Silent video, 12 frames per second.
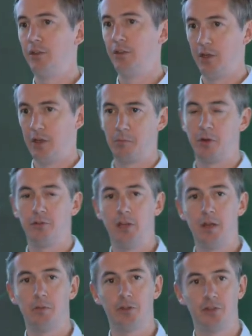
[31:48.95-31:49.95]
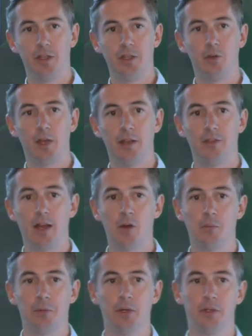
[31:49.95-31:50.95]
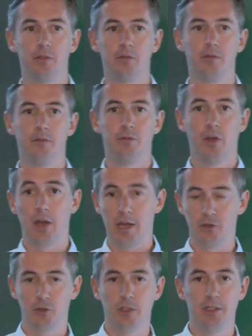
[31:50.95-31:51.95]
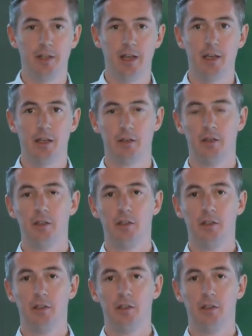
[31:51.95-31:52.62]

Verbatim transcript: the number of tables that you get in output. They'll actually take